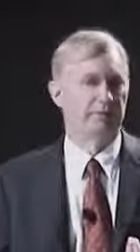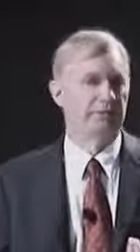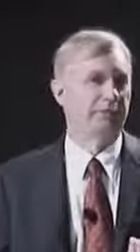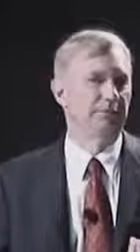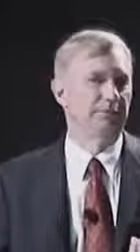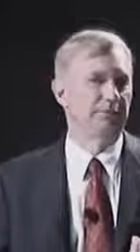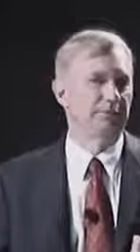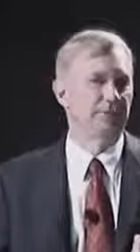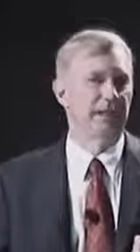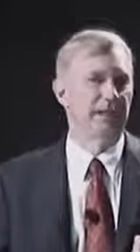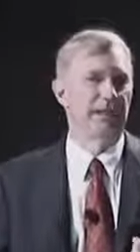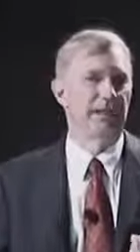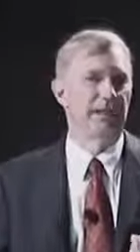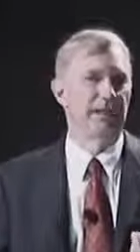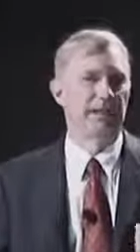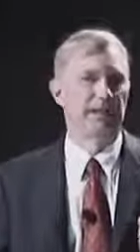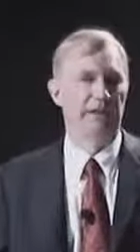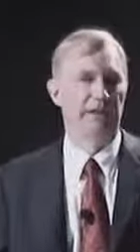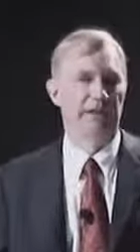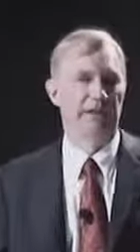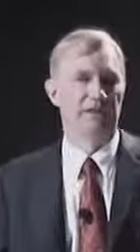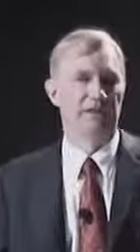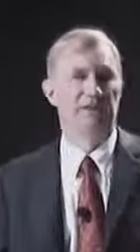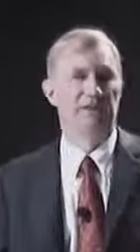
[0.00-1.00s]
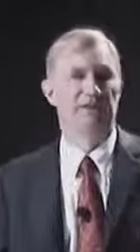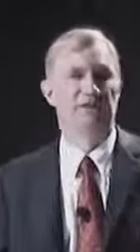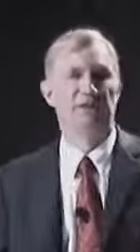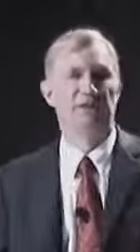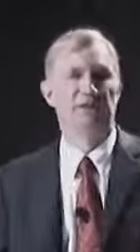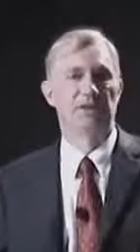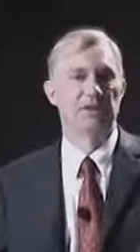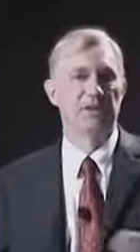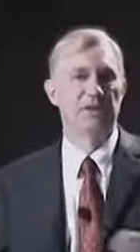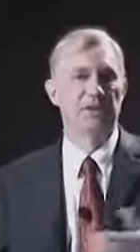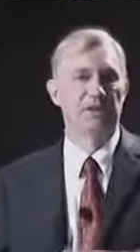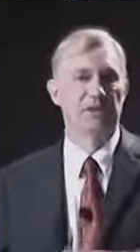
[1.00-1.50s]
saying, you know, this is
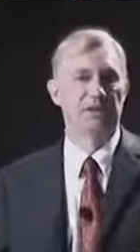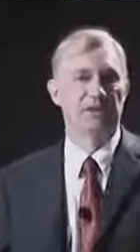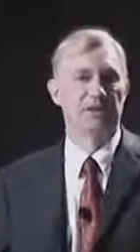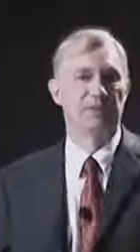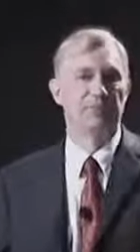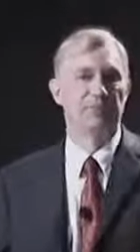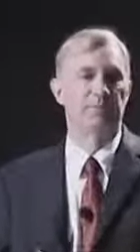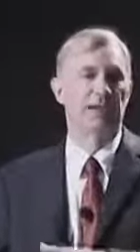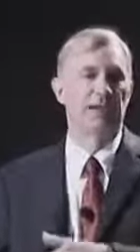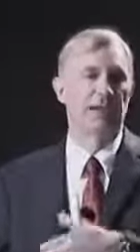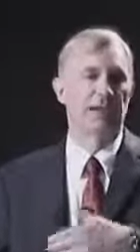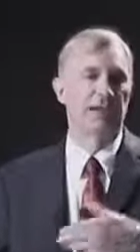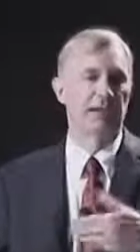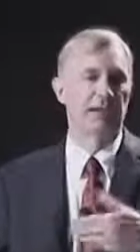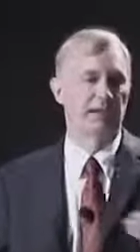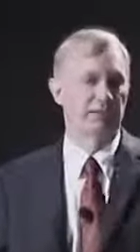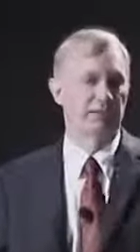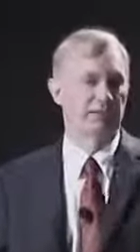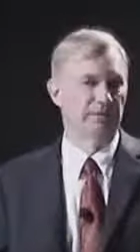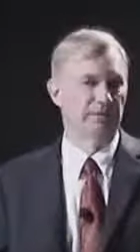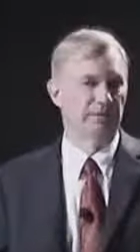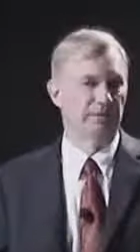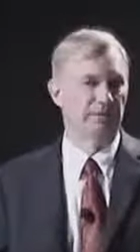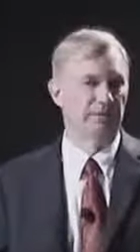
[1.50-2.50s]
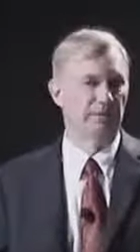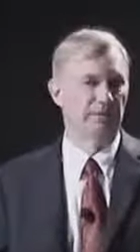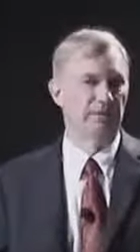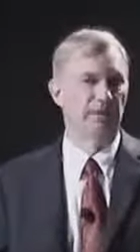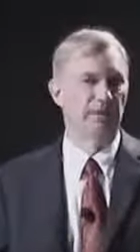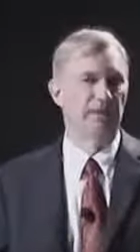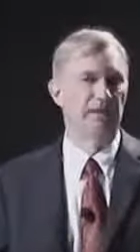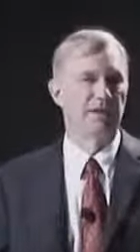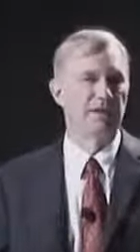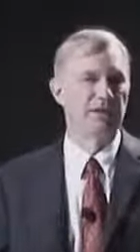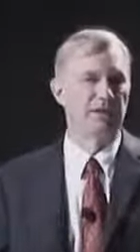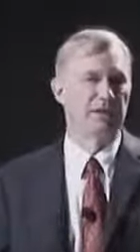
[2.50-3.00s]
good and that's bad and I'm going to
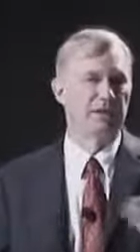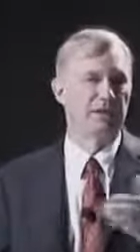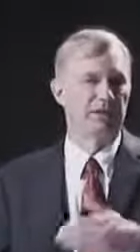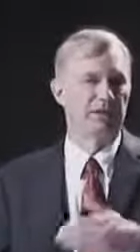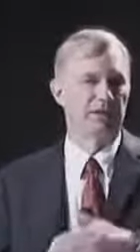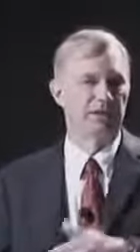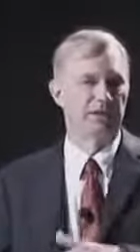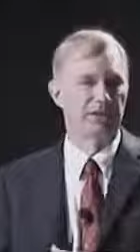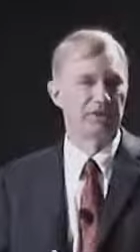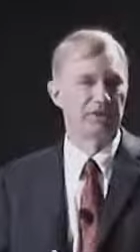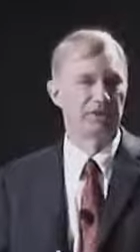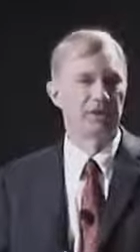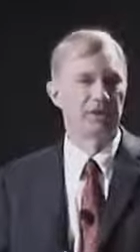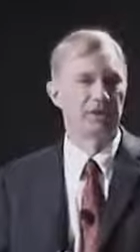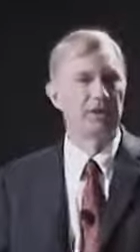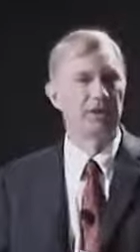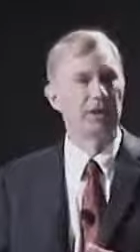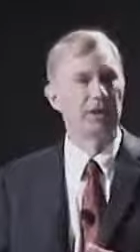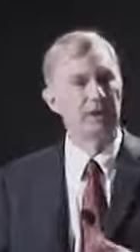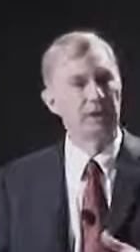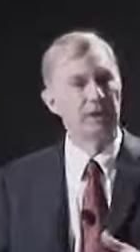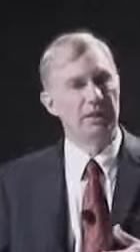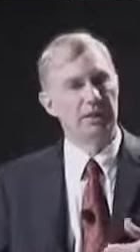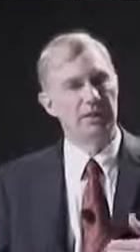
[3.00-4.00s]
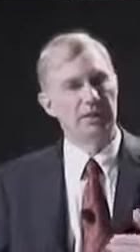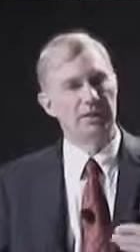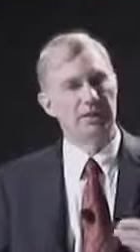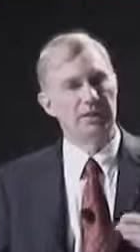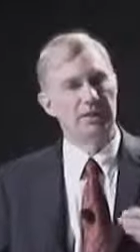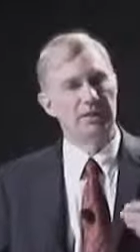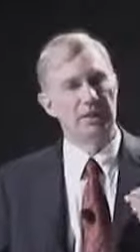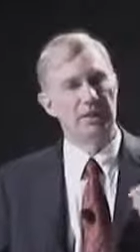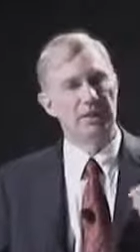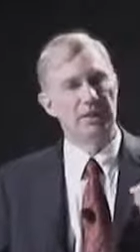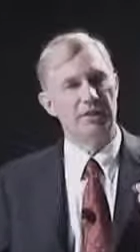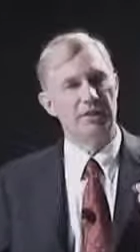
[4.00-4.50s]
punish this and so on. A
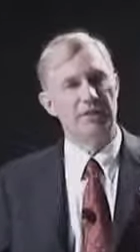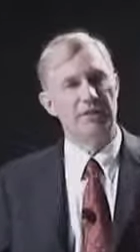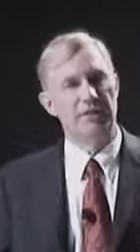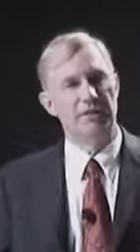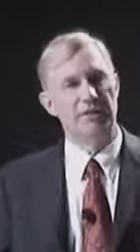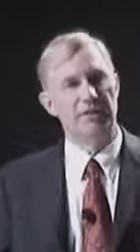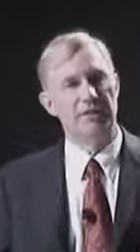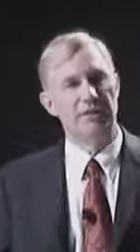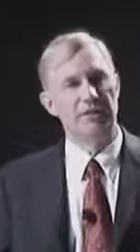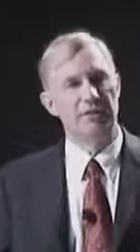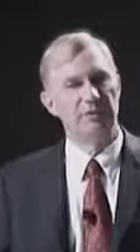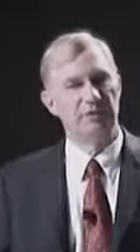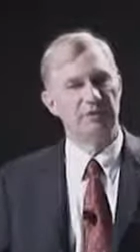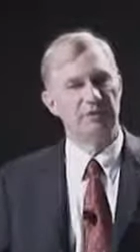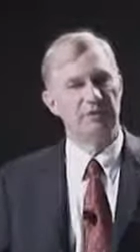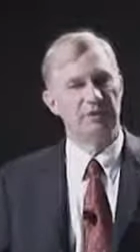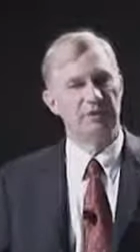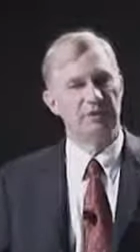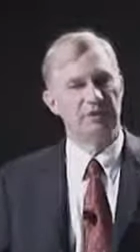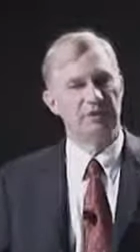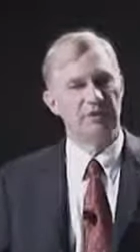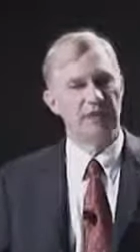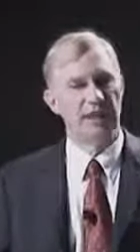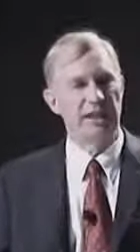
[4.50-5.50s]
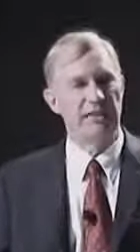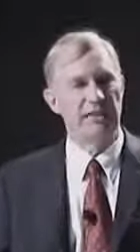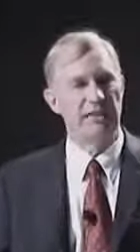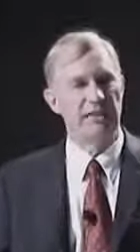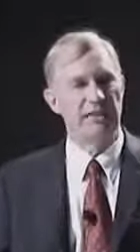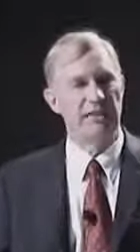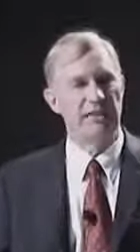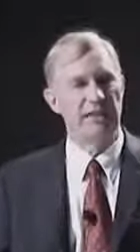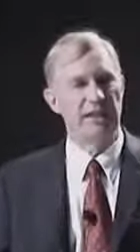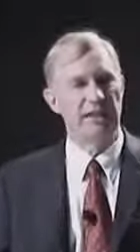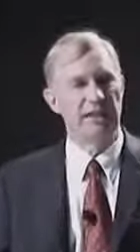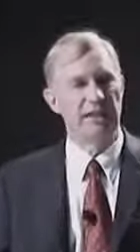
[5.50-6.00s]
judgment in a real
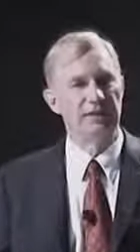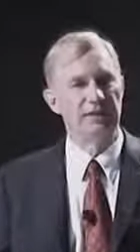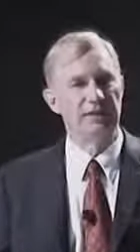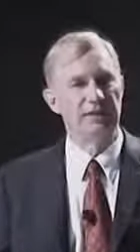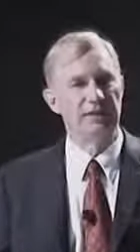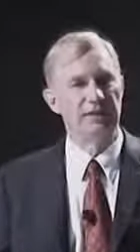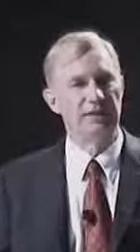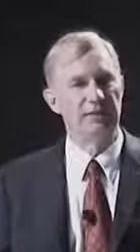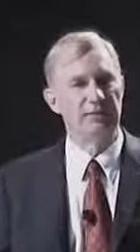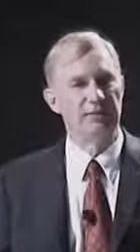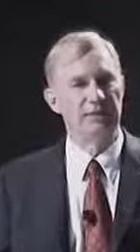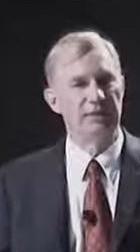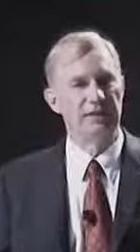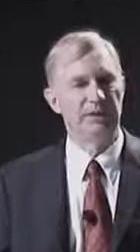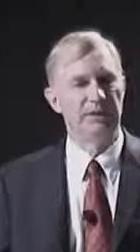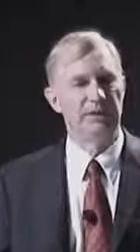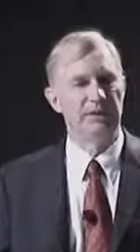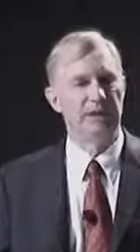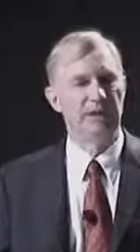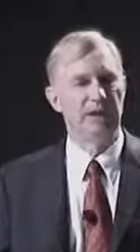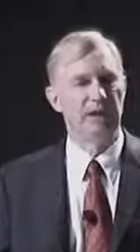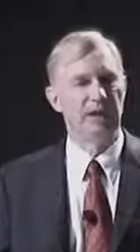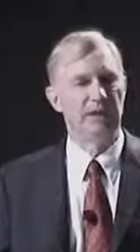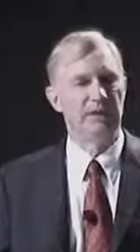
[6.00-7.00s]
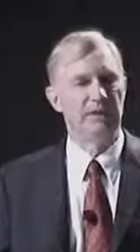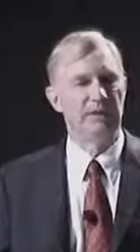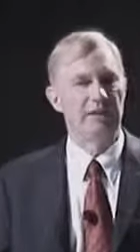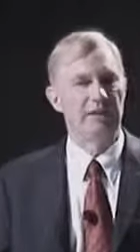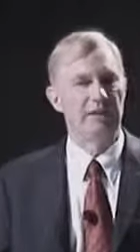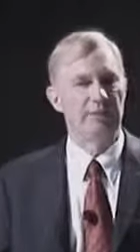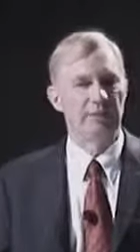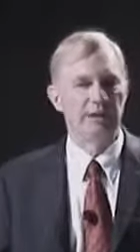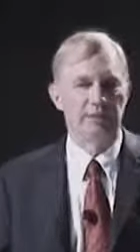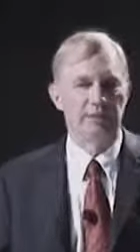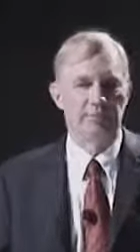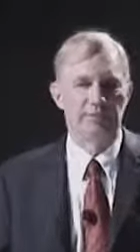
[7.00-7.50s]
sense is simply inviting
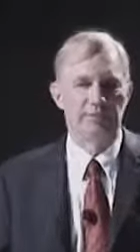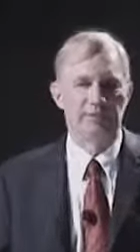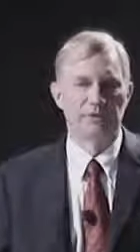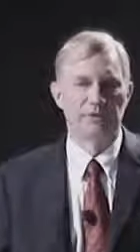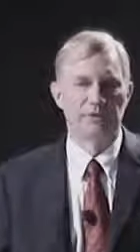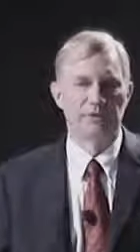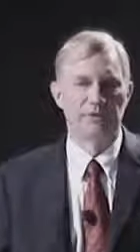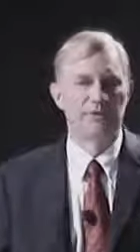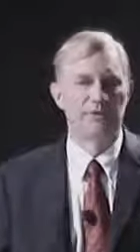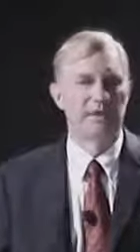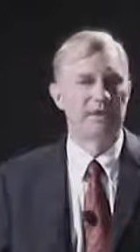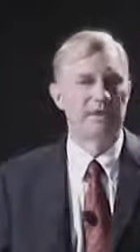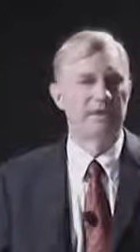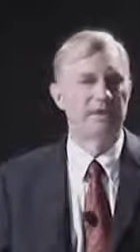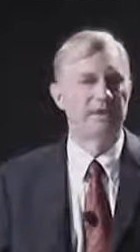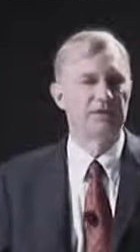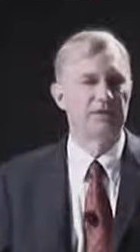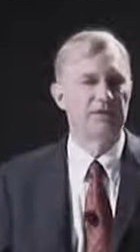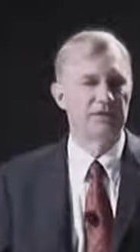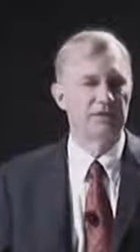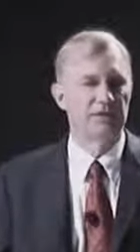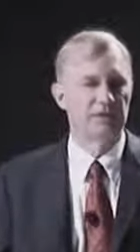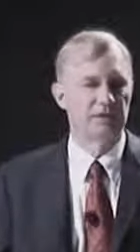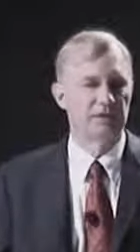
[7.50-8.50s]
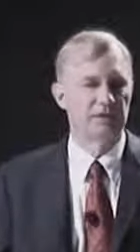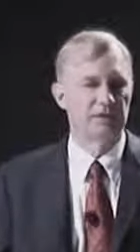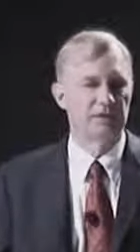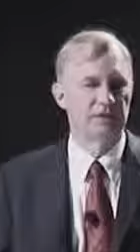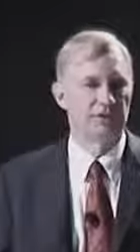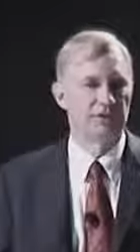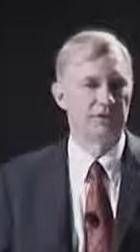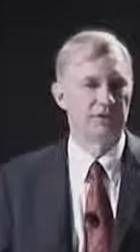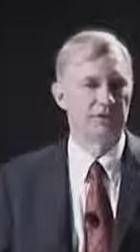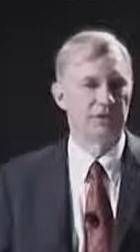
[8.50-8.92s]
people to make decisions